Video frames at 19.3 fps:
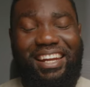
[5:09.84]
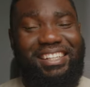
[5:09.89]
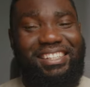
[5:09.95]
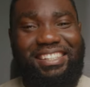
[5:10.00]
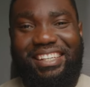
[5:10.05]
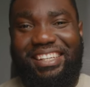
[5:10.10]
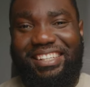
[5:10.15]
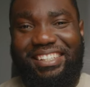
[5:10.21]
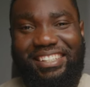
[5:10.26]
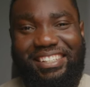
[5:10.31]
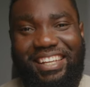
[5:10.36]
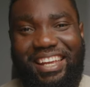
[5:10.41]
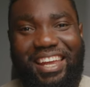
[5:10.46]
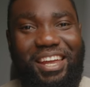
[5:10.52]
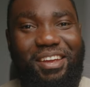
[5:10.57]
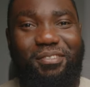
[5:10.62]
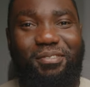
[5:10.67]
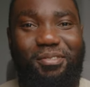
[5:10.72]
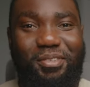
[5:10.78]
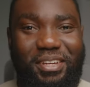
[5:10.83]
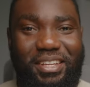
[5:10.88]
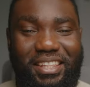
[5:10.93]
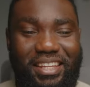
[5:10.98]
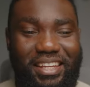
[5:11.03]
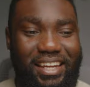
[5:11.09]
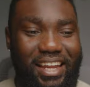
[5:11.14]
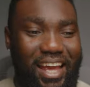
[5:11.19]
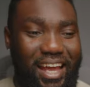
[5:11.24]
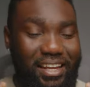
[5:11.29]
changed
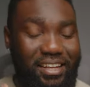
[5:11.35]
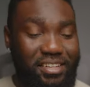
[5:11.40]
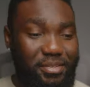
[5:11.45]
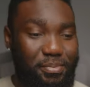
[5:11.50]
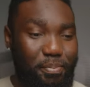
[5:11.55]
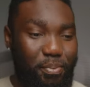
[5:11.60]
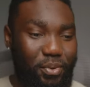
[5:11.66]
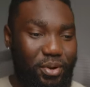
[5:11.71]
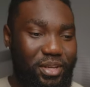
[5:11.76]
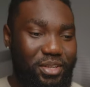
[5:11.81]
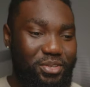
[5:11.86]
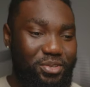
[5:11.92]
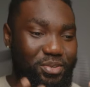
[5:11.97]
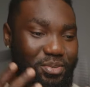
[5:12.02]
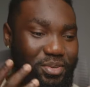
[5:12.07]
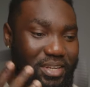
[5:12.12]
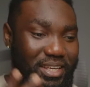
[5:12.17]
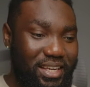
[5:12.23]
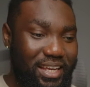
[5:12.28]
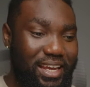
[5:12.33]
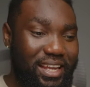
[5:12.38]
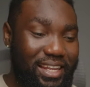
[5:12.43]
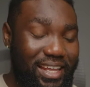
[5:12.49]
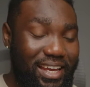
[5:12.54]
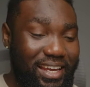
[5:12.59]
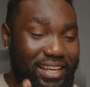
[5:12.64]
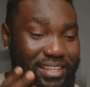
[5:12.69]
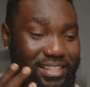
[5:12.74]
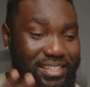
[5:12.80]
everything. At this point, you could get
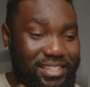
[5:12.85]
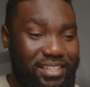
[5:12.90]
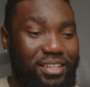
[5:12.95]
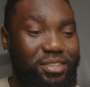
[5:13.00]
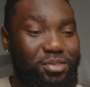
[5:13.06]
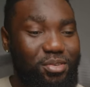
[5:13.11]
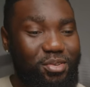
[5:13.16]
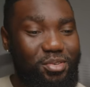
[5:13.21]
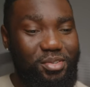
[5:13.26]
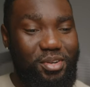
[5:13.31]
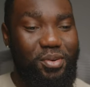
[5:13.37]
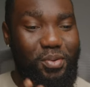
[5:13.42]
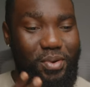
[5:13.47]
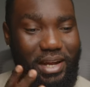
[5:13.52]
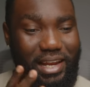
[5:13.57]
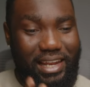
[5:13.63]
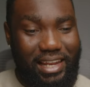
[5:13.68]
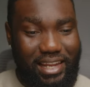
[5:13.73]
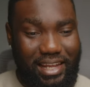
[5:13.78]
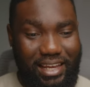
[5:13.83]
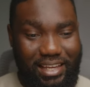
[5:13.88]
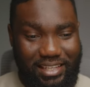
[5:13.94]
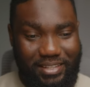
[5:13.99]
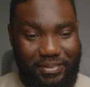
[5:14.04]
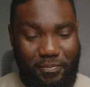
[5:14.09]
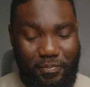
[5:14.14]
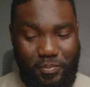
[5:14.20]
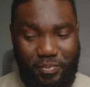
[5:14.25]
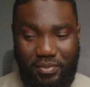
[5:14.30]
like a 600 watt light
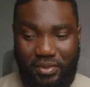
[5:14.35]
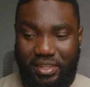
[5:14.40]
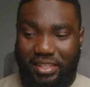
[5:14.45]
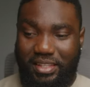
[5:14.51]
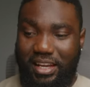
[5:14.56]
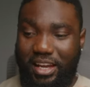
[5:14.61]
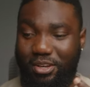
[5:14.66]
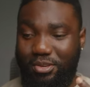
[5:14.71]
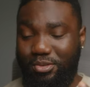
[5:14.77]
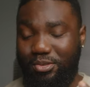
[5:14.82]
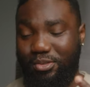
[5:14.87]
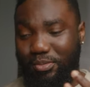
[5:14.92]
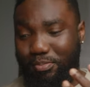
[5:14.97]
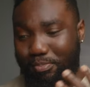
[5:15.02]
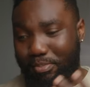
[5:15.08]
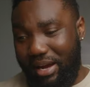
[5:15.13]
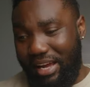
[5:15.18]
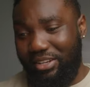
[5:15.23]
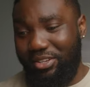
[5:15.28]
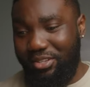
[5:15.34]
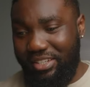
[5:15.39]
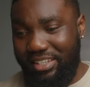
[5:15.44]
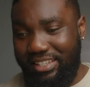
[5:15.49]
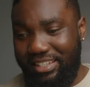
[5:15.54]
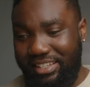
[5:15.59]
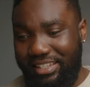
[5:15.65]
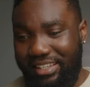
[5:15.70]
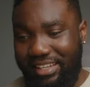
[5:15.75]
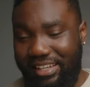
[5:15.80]
that used
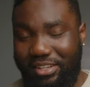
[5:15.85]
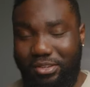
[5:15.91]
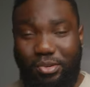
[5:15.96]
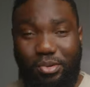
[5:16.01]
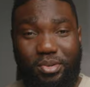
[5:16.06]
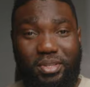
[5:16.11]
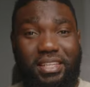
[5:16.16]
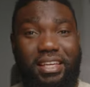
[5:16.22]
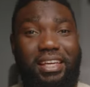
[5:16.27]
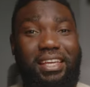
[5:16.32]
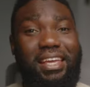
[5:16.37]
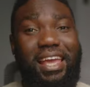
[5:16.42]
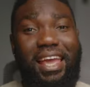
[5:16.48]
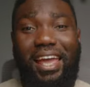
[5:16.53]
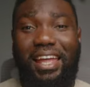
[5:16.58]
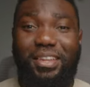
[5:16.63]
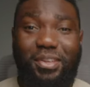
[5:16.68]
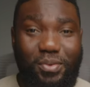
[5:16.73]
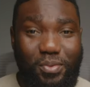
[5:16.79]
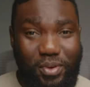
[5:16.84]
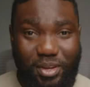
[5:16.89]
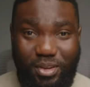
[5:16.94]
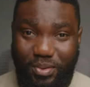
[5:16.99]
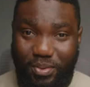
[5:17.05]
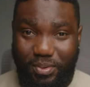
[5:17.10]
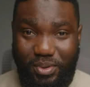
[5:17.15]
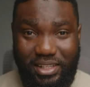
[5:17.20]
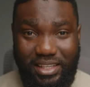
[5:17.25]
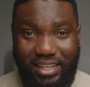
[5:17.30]
batteries. You could take it anywhere
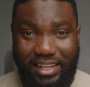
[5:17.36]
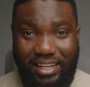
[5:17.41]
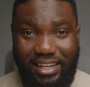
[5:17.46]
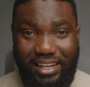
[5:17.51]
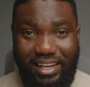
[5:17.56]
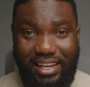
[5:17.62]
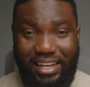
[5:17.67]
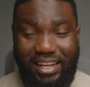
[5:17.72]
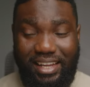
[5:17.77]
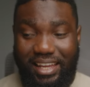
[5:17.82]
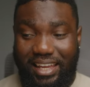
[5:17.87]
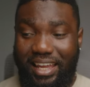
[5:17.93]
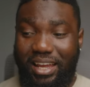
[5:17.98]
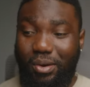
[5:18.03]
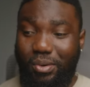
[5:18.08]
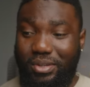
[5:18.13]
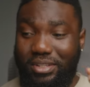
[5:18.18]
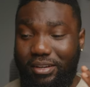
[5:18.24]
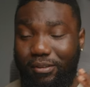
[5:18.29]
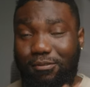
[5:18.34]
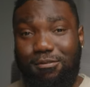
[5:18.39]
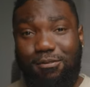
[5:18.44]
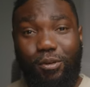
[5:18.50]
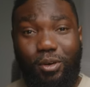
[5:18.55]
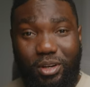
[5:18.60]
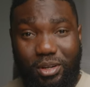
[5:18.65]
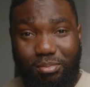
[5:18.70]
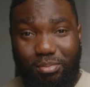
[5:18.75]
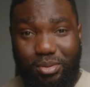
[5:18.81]
you wanted. It was
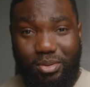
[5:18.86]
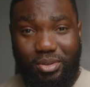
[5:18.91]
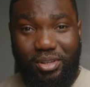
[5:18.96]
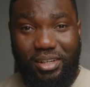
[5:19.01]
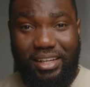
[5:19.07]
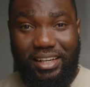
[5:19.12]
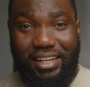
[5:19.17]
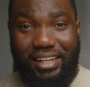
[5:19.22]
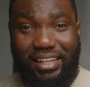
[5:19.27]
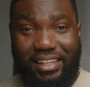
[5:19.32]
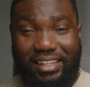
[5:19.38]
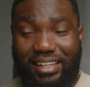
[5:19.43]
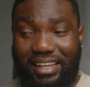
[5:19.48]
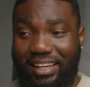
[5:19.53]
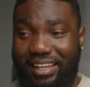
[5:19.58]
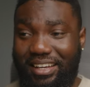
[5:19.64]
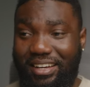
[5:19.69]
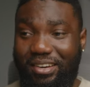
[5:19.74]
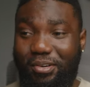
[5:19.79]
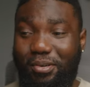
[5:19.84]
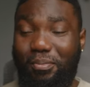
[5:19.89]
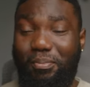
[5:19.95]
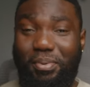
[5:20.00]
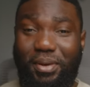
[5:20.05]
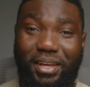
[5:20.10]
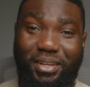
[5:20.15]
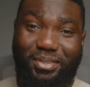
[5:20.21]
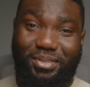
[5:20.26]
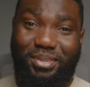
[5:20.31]
affordable, like
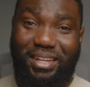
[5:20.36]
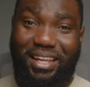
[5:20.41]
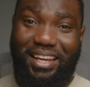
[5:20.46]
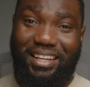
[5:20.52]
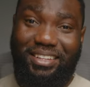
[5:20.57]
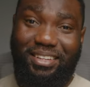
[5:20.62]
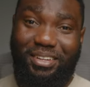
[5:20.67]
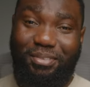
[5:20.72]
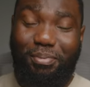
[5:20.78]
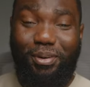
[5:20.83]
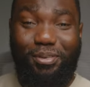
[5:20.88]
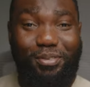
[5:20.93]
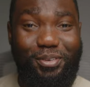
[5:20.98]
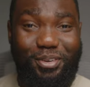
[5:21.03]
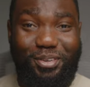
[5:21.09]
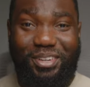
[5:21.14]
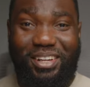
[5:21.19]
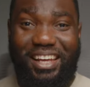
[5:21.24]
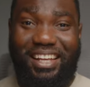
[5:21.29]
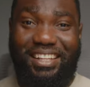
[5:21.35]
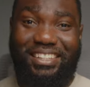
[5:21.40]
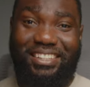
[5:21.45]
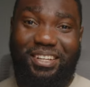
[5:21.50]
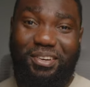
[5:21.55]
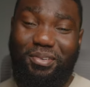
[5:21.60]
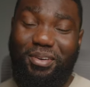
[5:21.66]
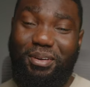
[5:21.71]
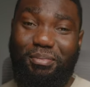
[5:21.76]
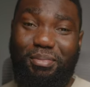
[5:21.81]
compared to like the Profoto lights
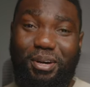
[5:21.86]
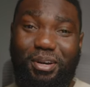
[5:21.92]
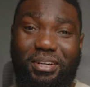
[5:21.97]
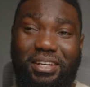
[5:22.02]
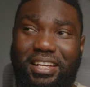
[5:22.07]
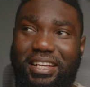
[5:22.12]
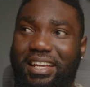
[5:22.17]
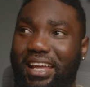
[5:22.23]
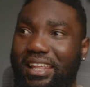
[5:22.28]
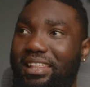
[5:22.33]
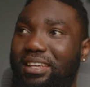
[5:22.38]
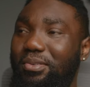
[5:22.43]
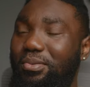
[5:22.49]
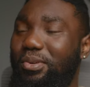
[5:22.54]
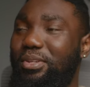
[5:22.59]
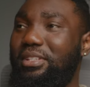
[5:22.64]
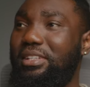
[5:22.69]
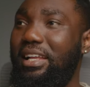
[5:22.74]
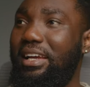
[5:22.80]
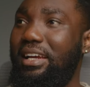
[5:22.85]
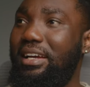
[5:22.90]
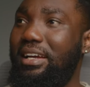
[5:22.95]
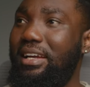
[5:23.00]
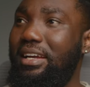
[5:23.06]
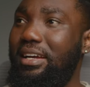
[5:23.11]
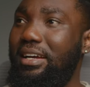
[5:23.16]
that were about, I think it was like